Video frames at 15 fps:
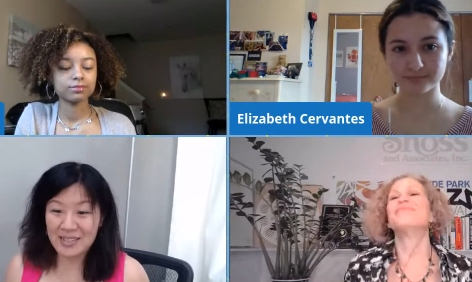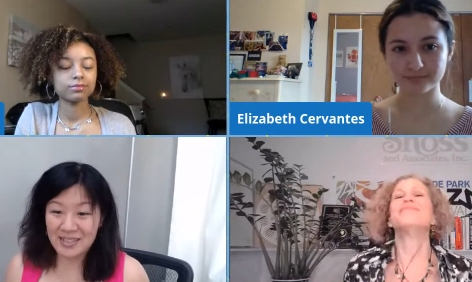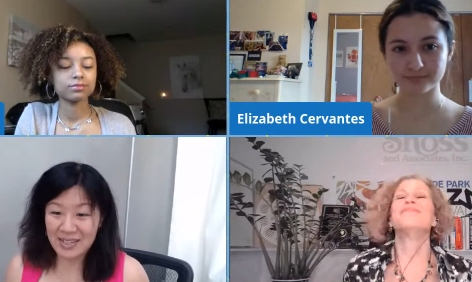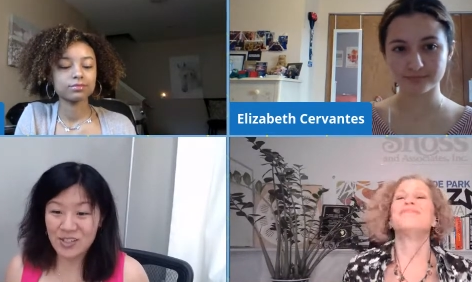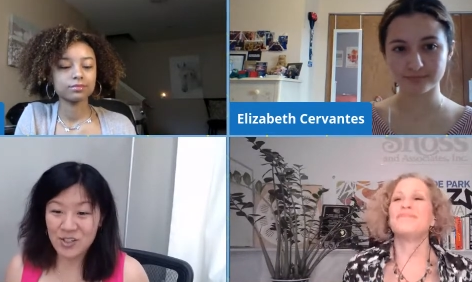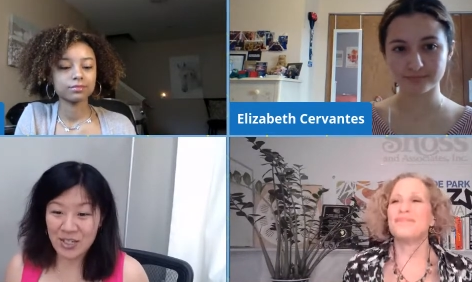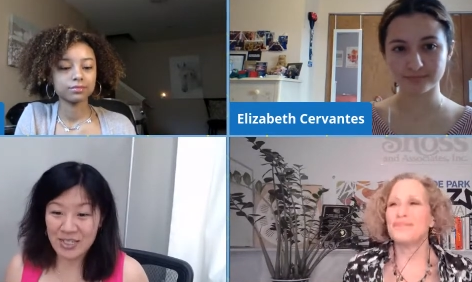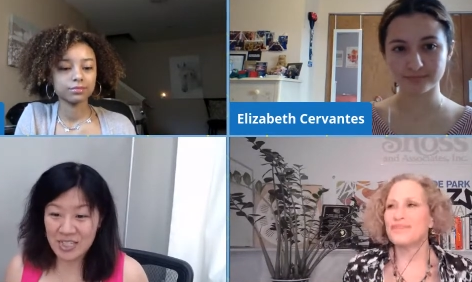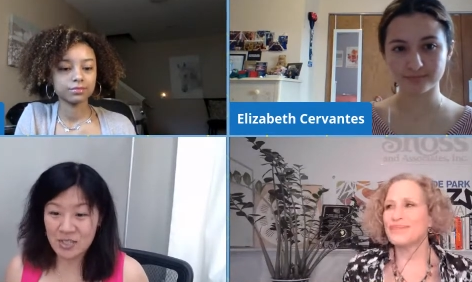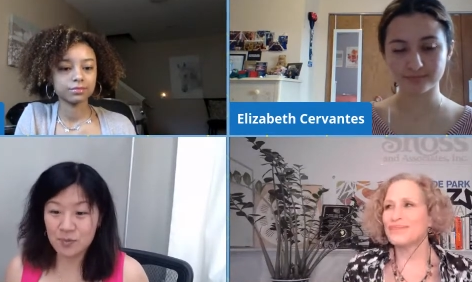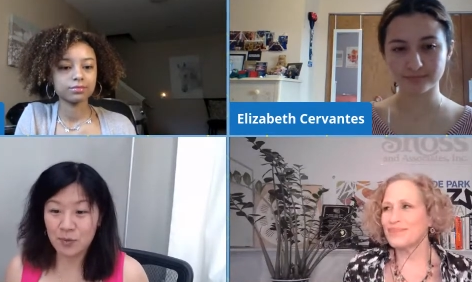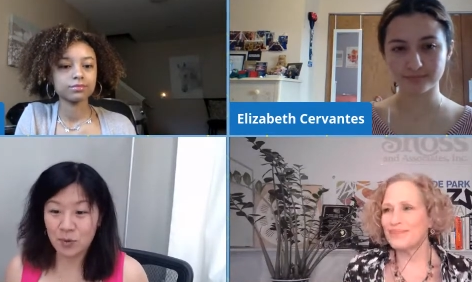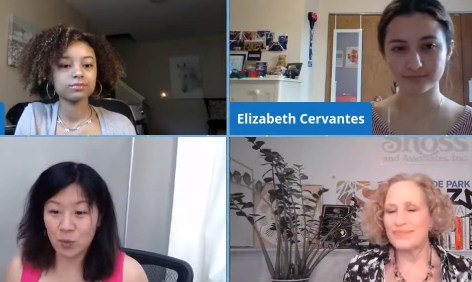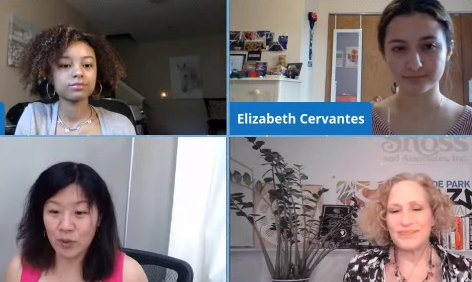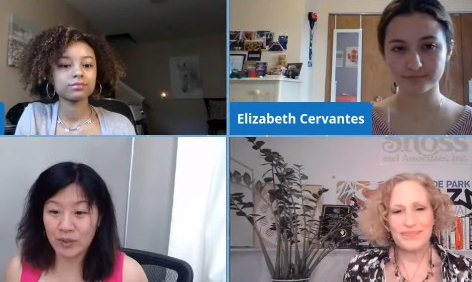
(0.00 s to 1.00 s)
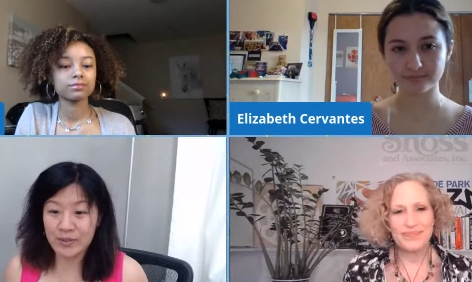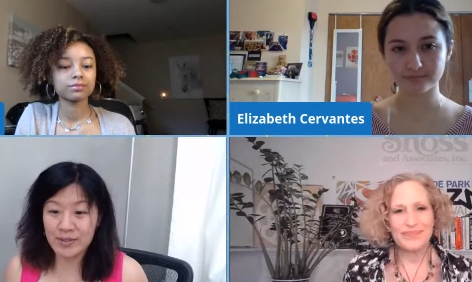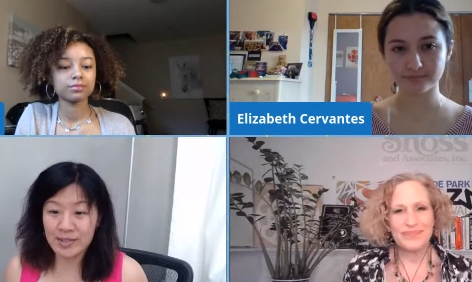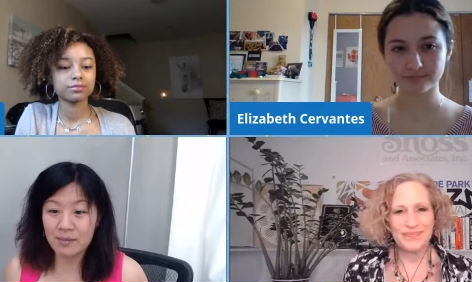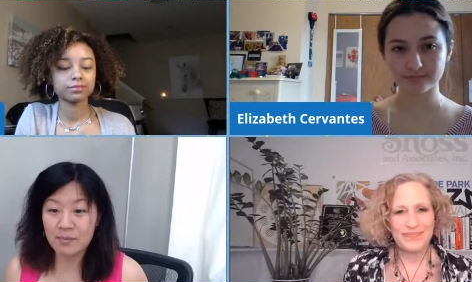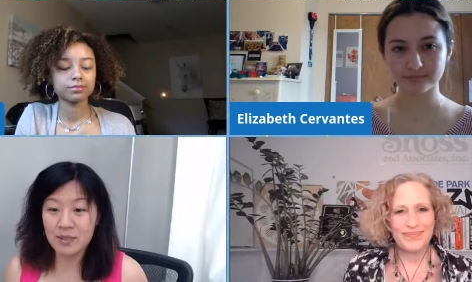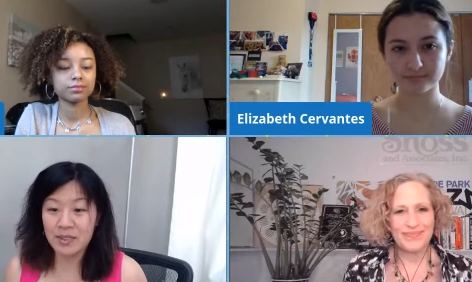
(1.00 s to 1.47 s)
Speaker 1: and digestible, where
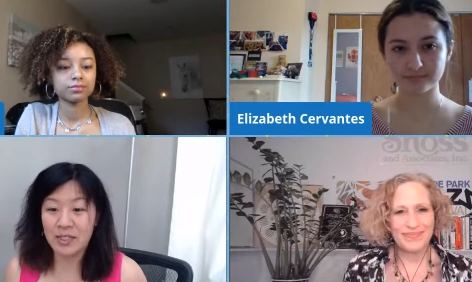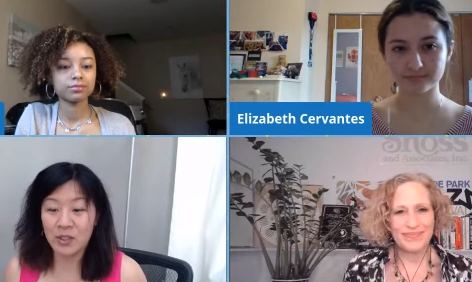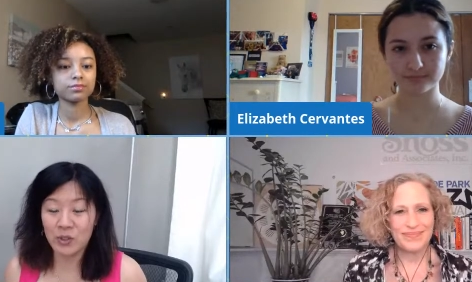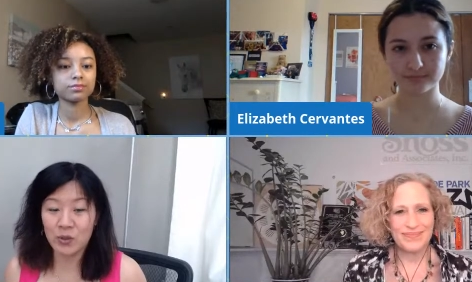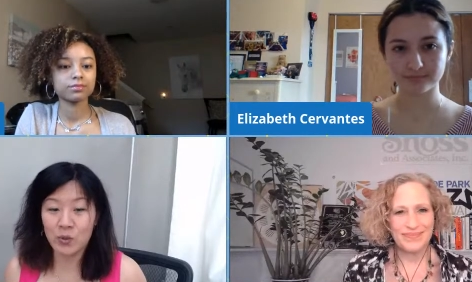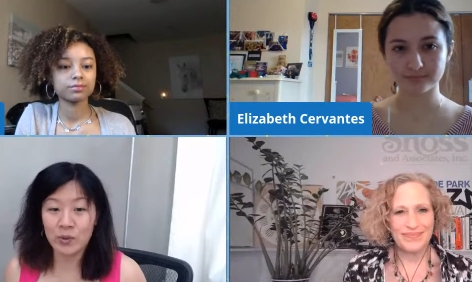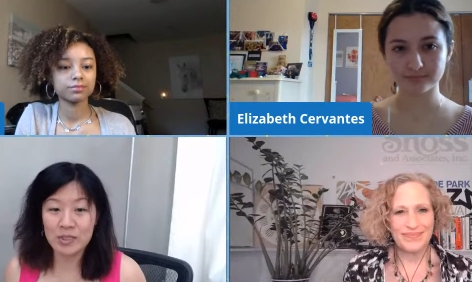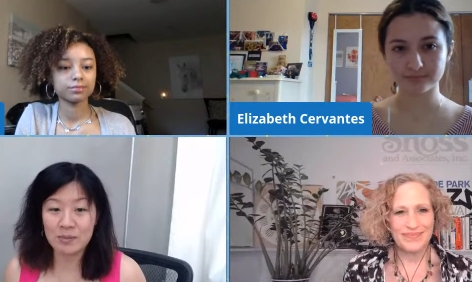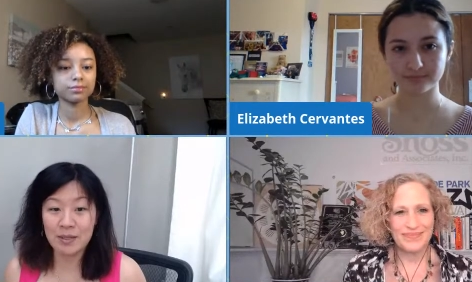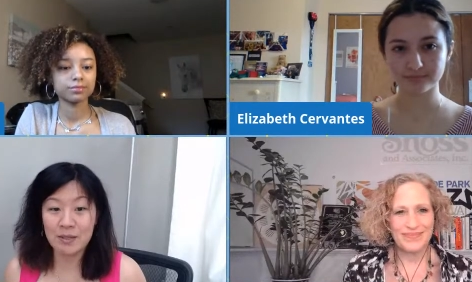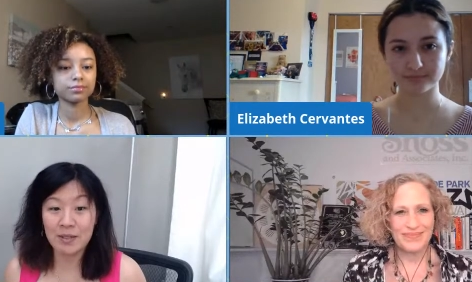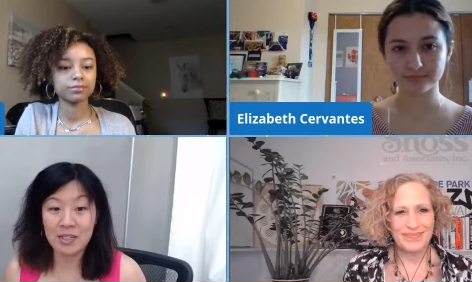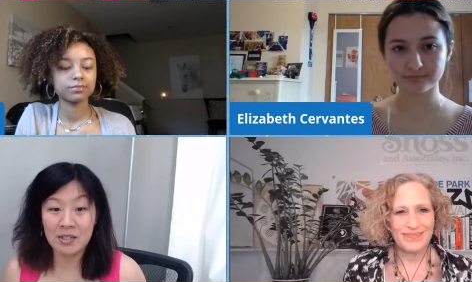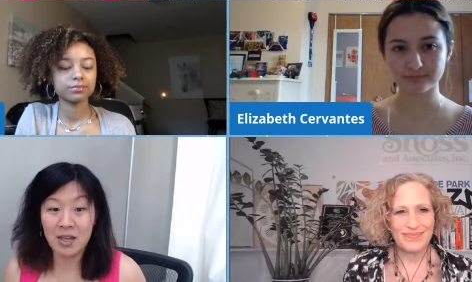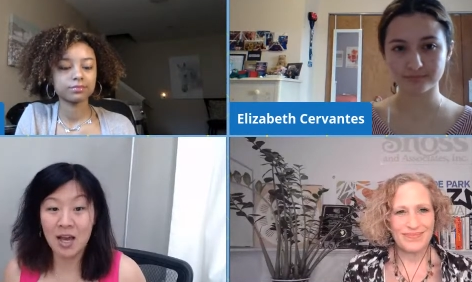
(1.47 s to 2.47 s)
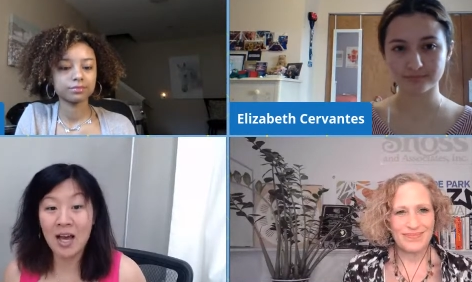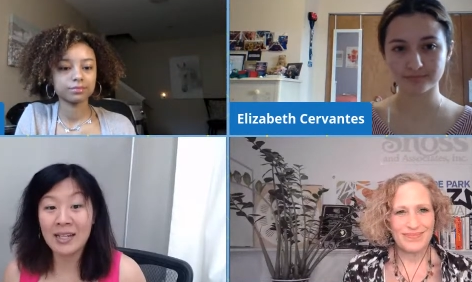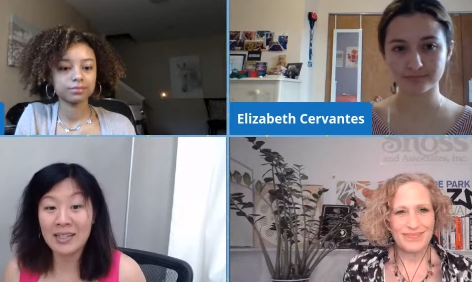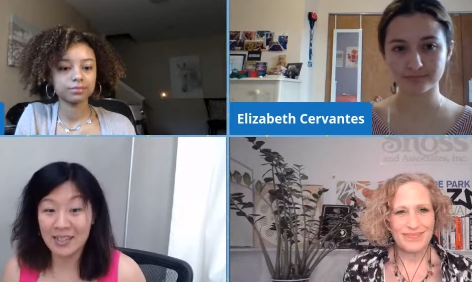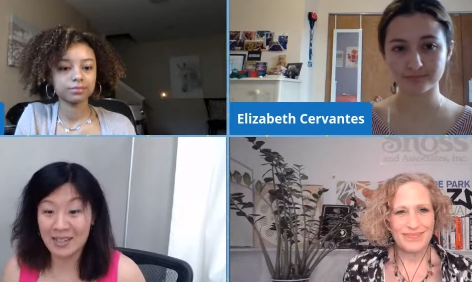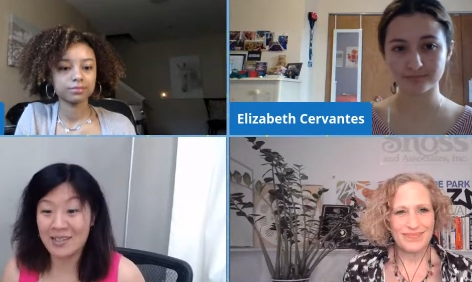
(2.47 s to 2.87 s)
somebody who is maybe not